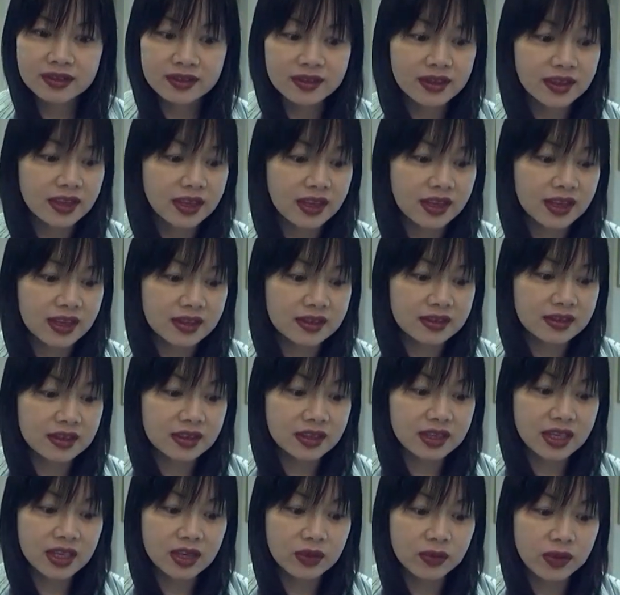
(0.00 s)
and
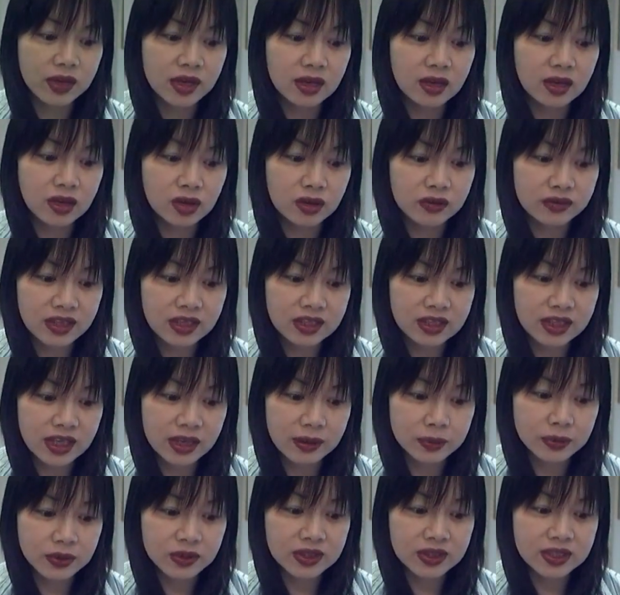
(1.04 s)
get rid of the
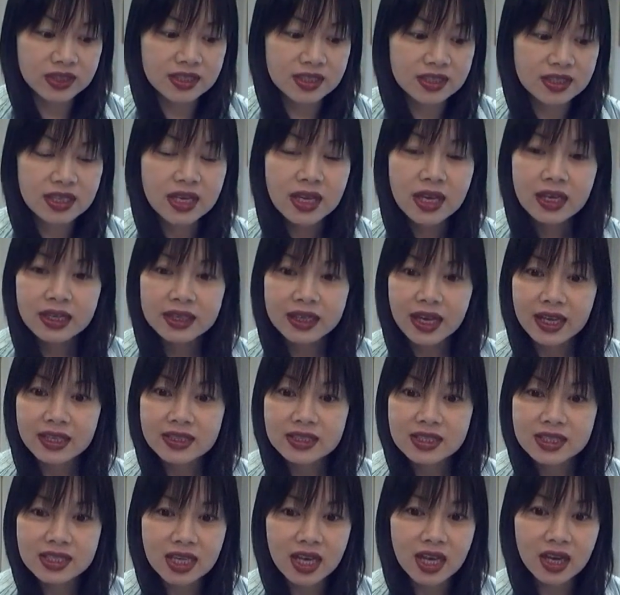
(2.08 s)
dampness. Gan
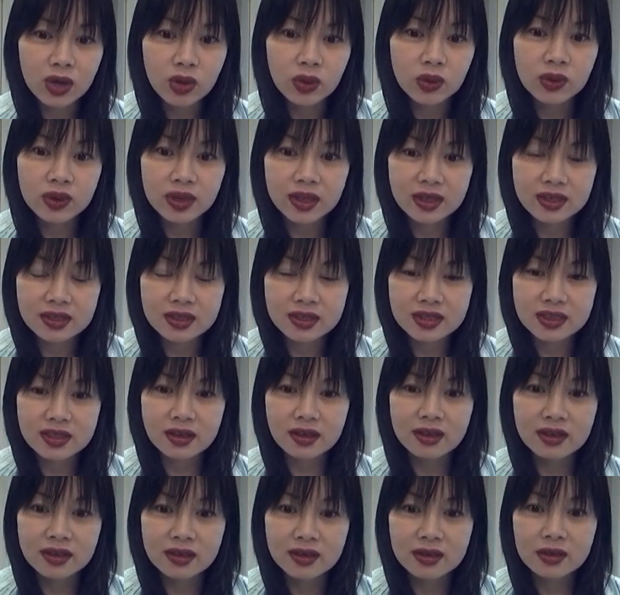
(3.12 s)
cao is
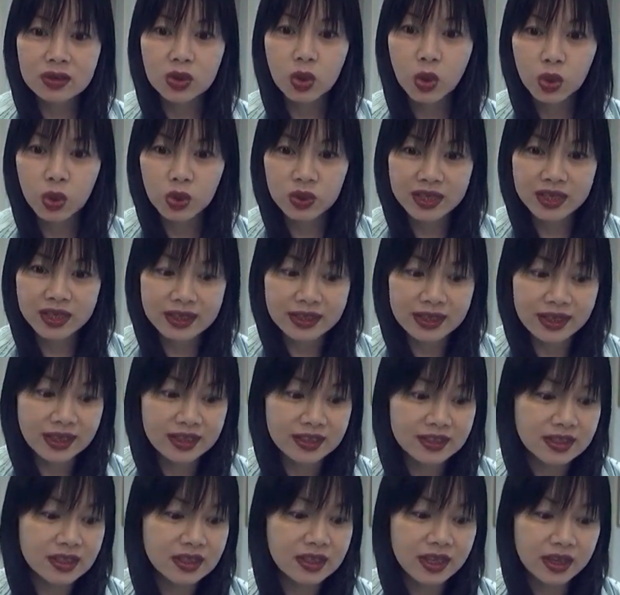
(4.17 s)
coordinate
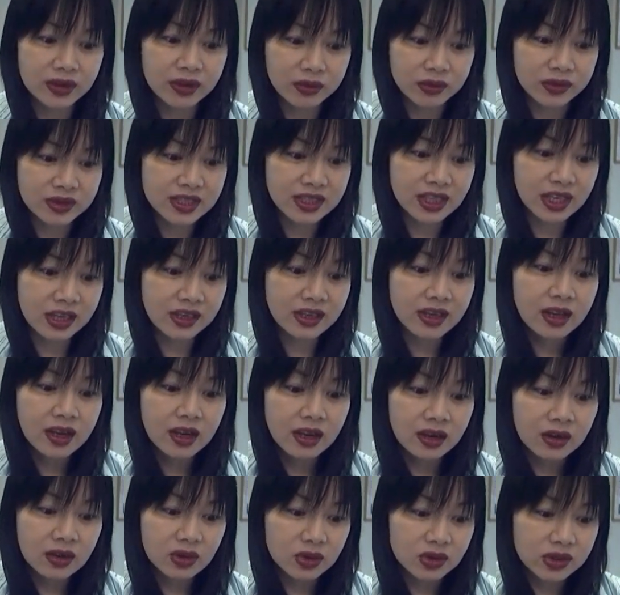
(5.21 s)
everything.
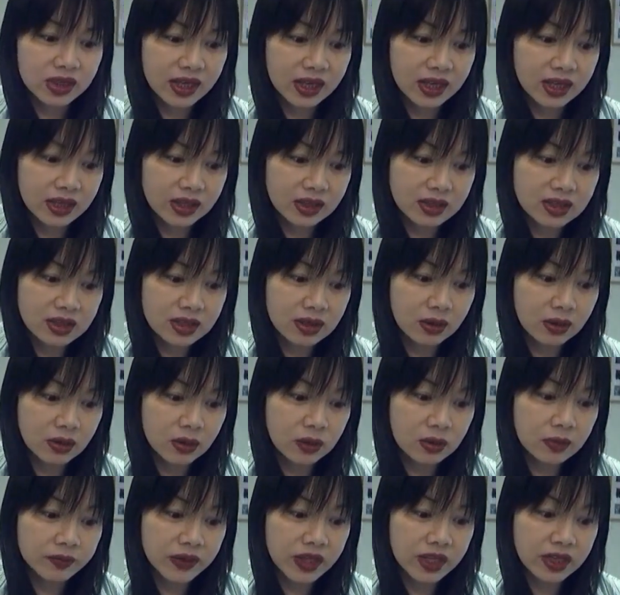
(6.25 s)
Okay, so
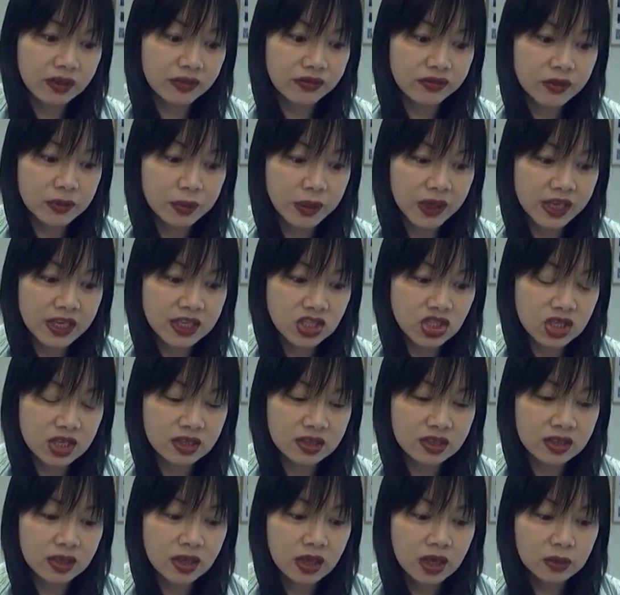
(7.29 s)
if a
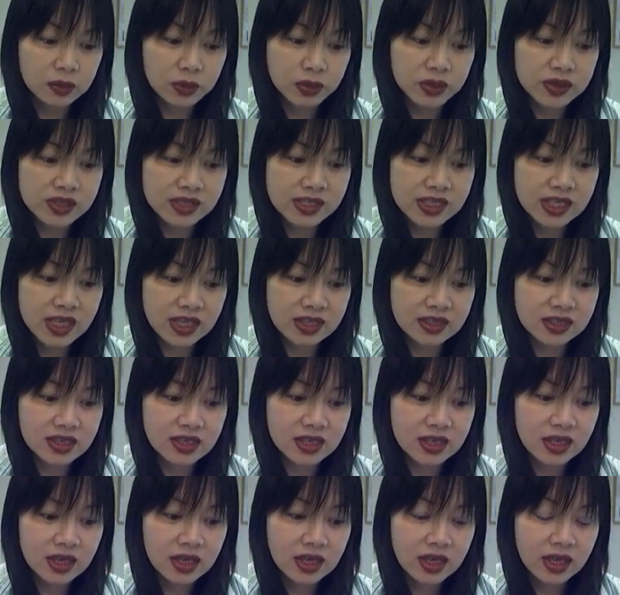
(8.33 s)
patient present
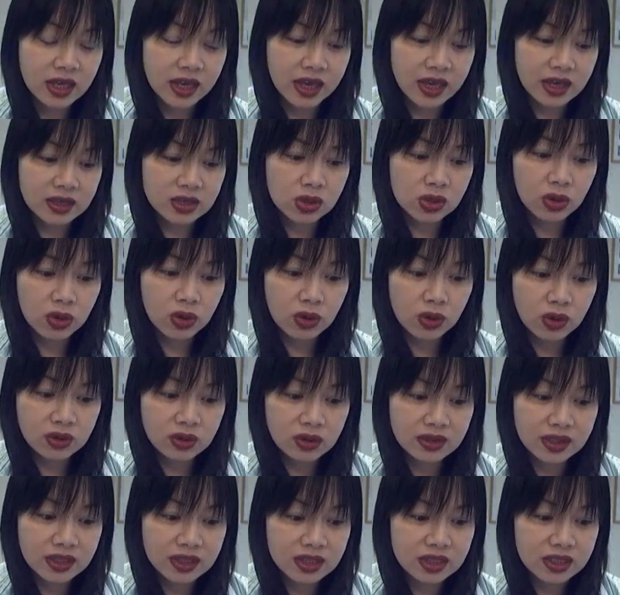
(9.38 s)
has
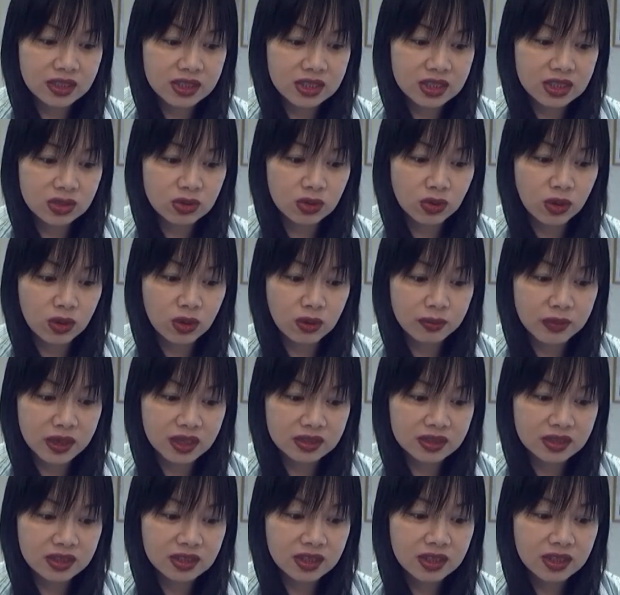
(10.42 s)
chronically stomach